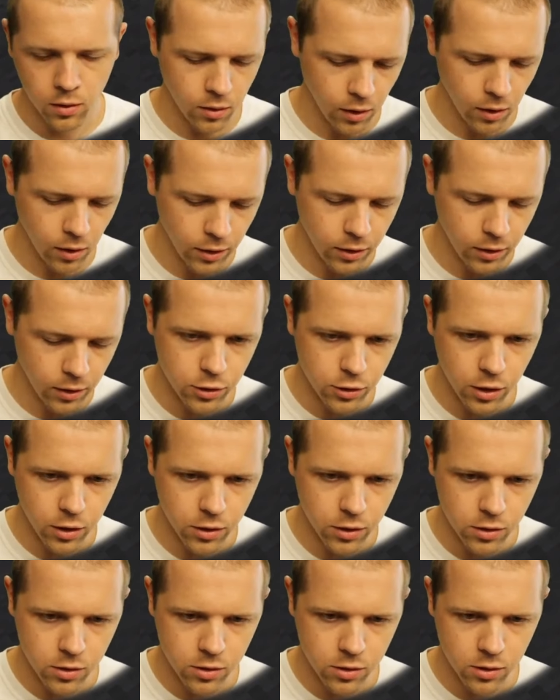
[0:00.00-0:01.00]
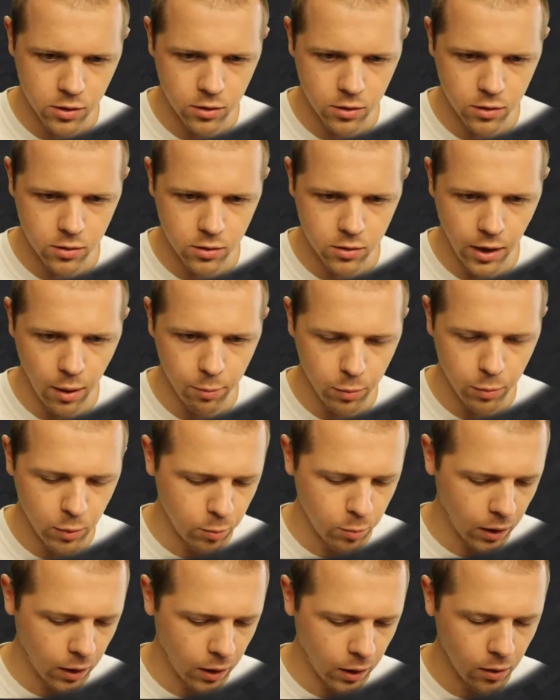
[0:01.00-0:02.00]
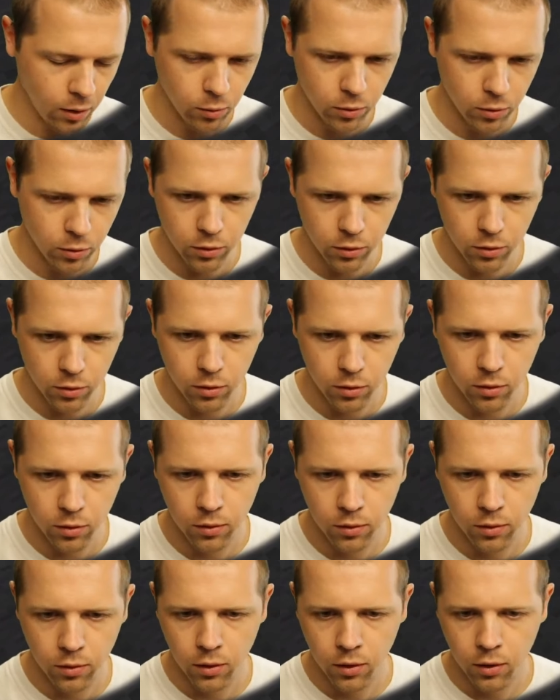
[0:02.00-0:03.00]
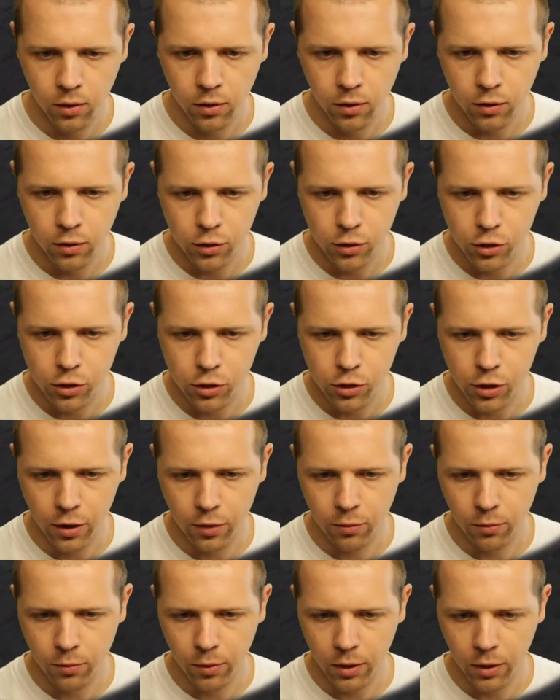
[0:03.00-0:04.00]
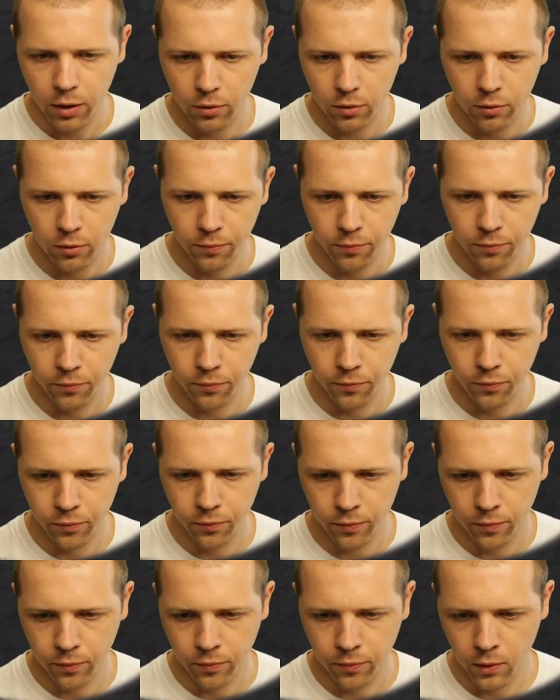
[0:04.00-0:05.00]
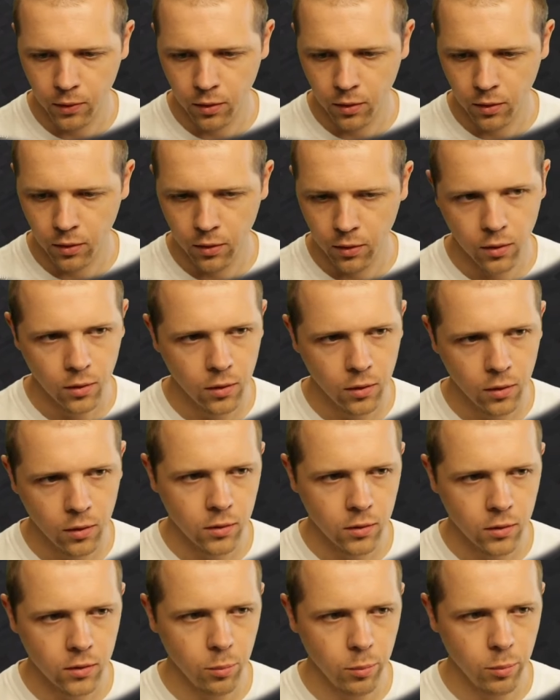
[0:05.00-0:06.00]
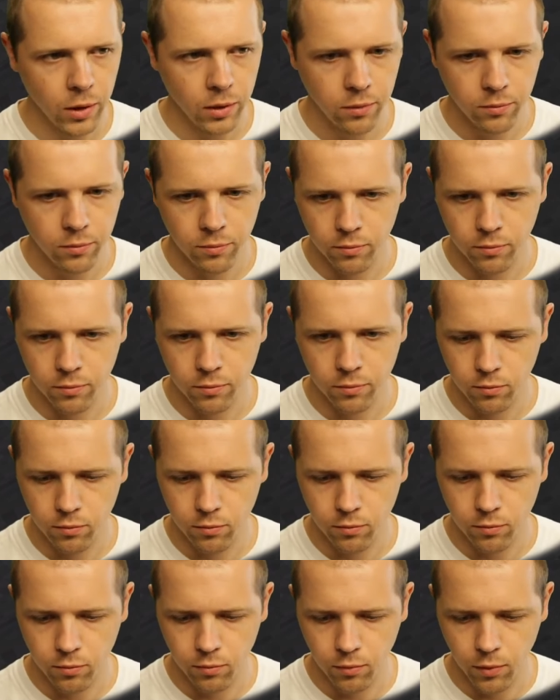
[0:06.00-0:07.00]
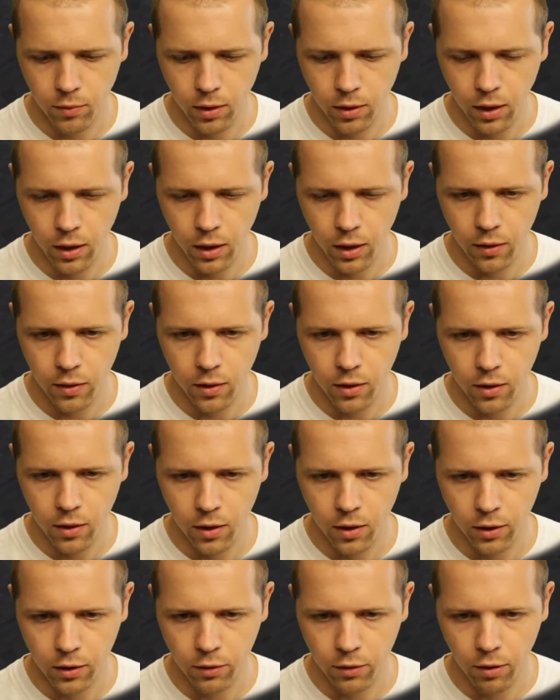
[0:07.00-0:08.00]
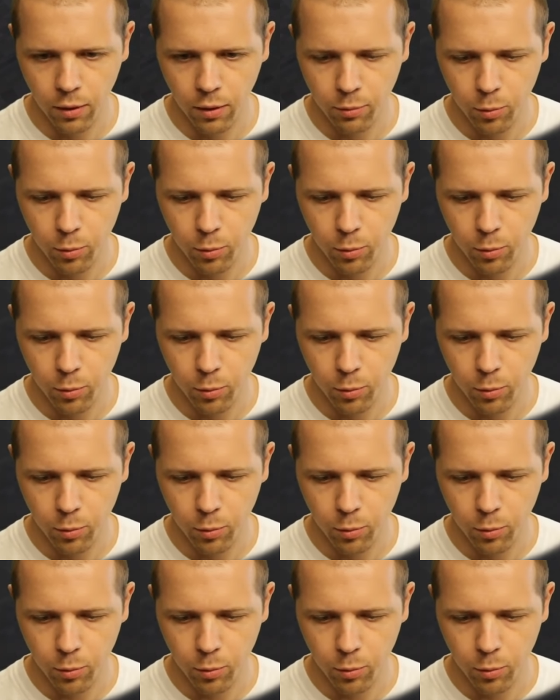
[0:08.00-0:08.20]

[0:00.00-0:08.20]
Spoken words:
can change this to Zappy Power Generator, submit, and then I can grab the